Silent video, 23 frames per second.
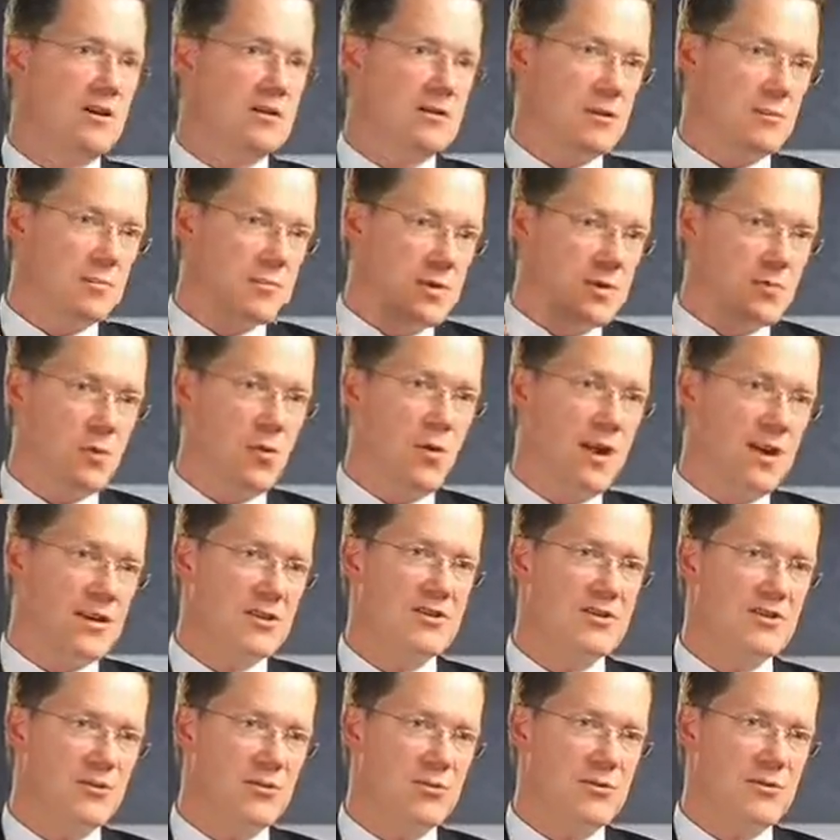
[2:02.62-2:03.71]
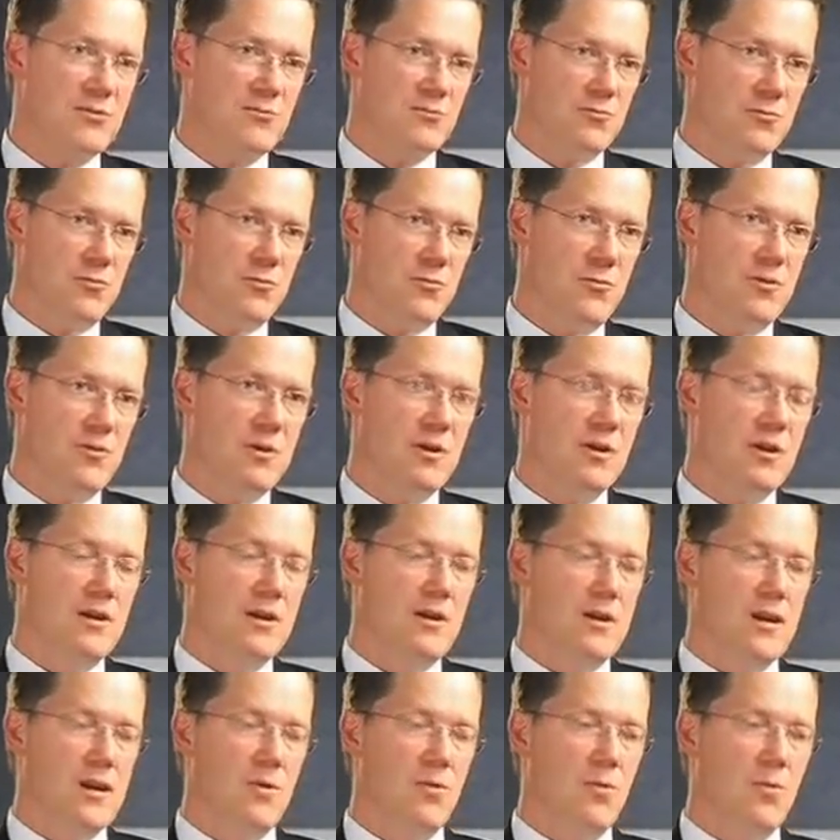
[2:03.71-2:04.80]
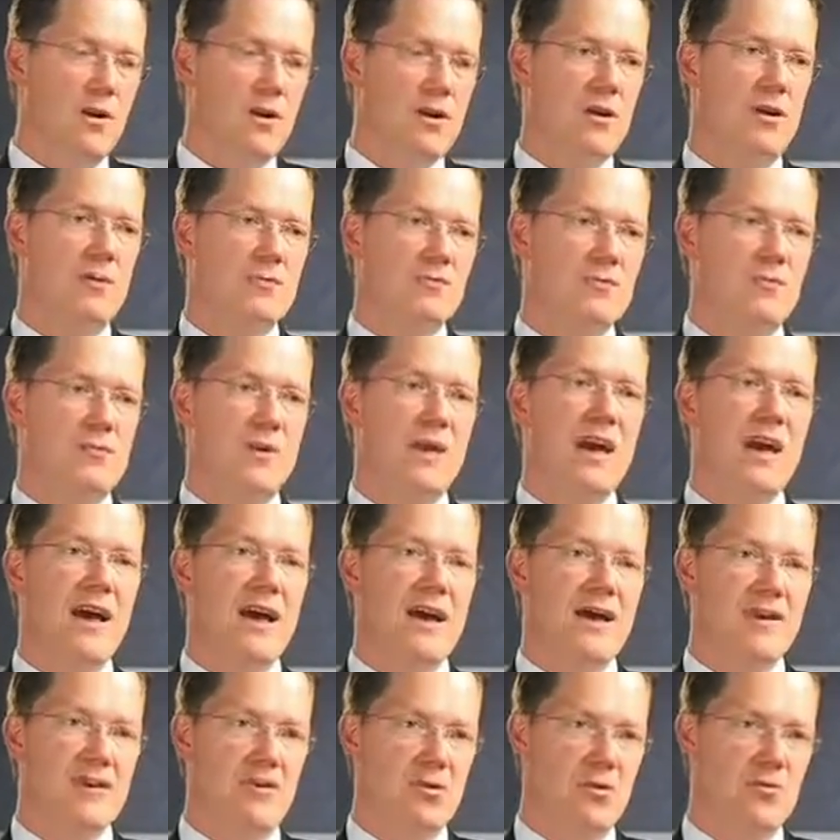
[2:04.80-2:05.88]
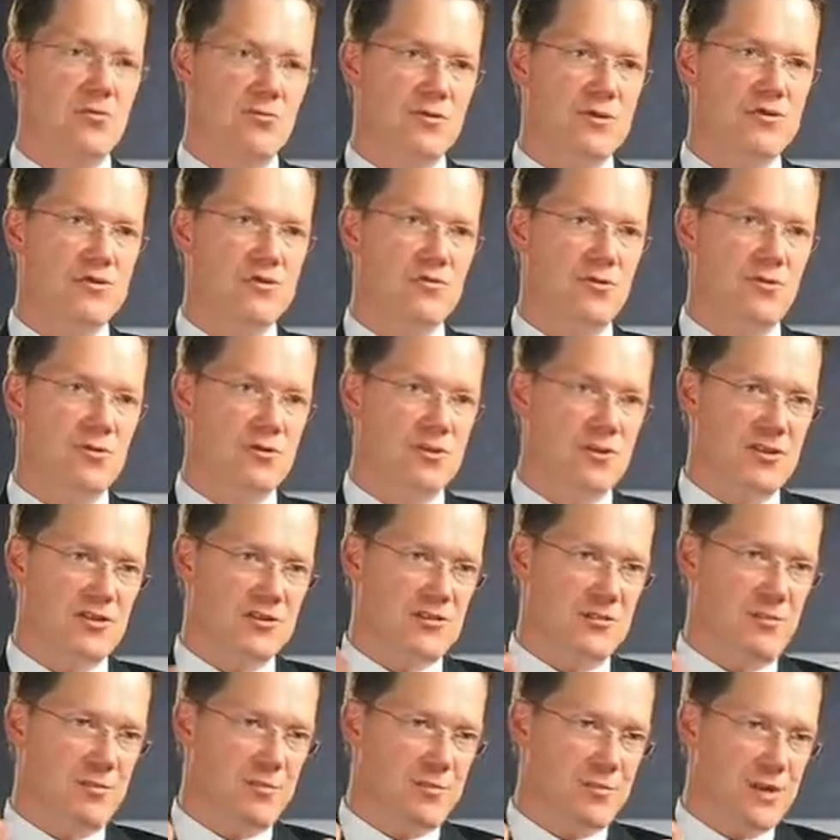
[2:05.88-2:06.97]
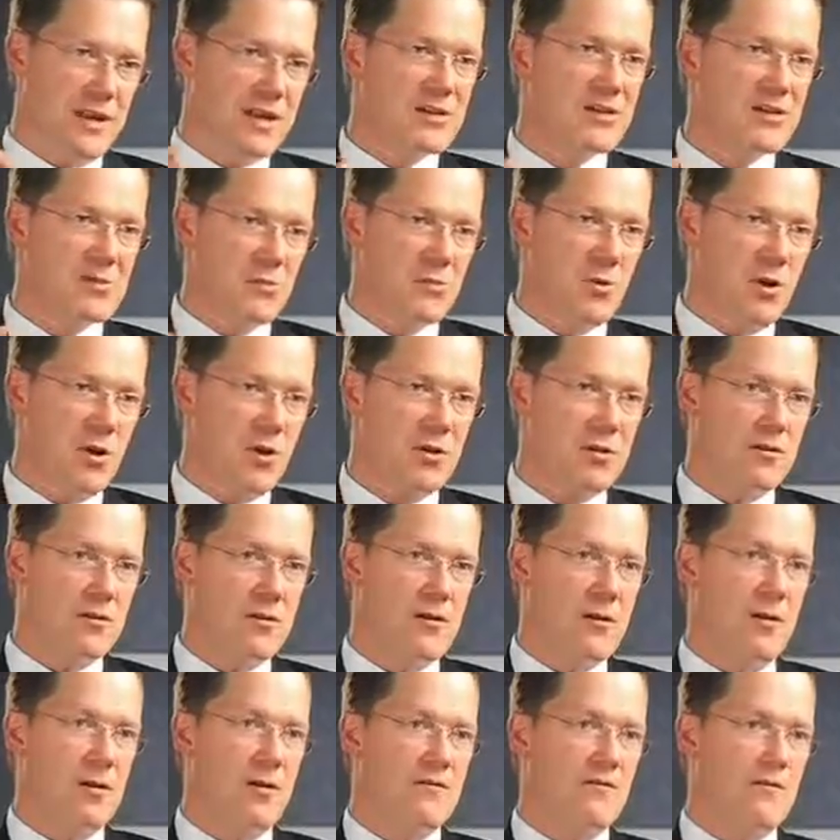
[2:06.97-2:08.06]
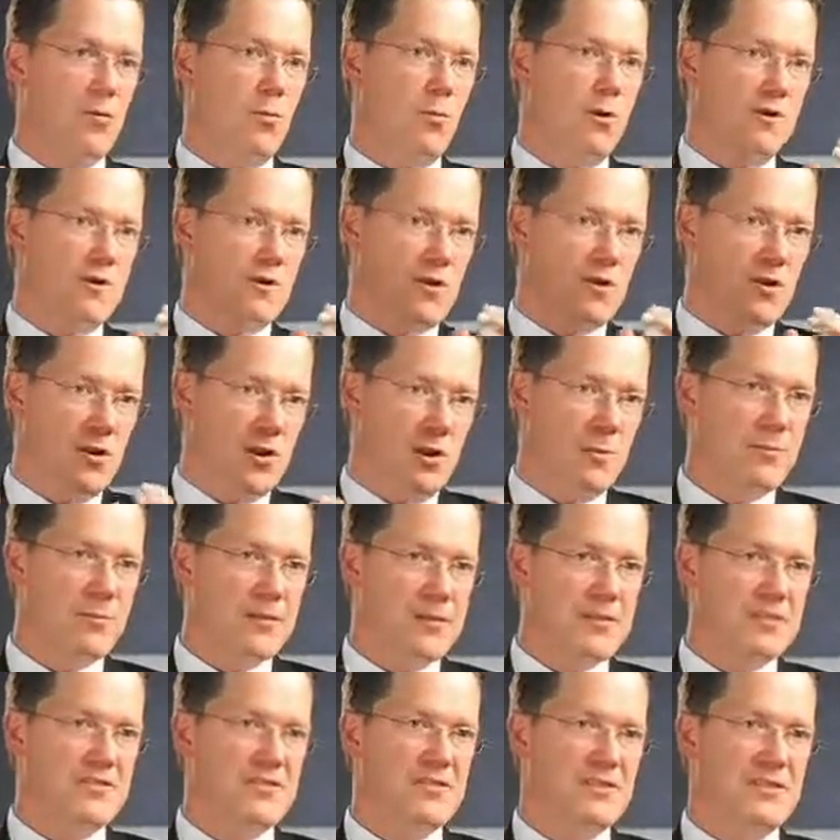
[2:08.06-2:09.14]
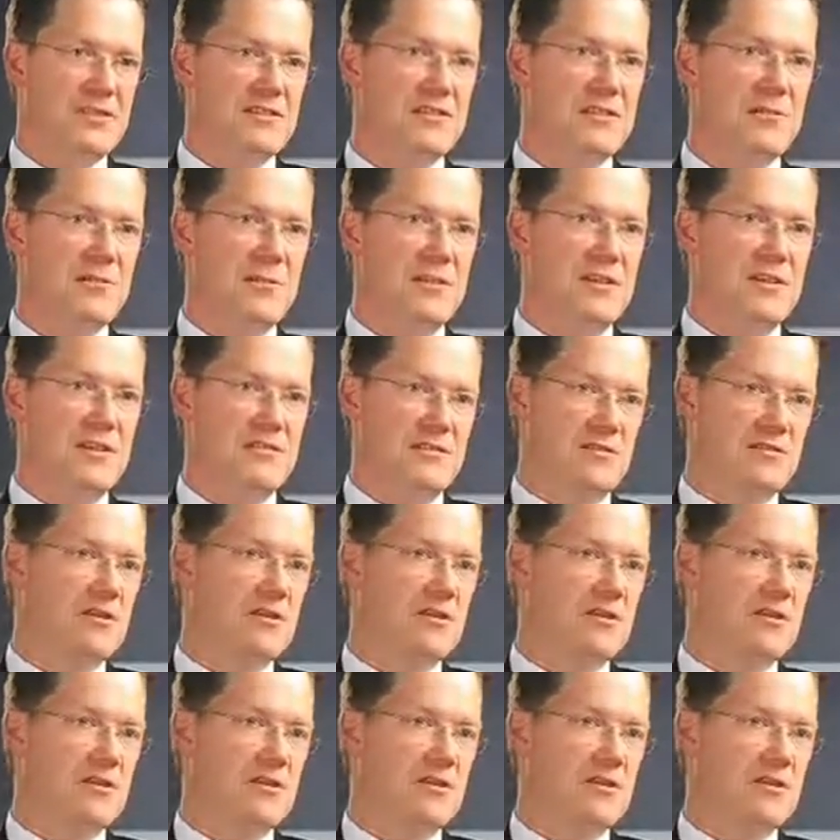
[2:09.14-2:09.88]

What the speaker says: to people actually doing the role. And what comes back in our research is the benchmark for what the company sees to be as a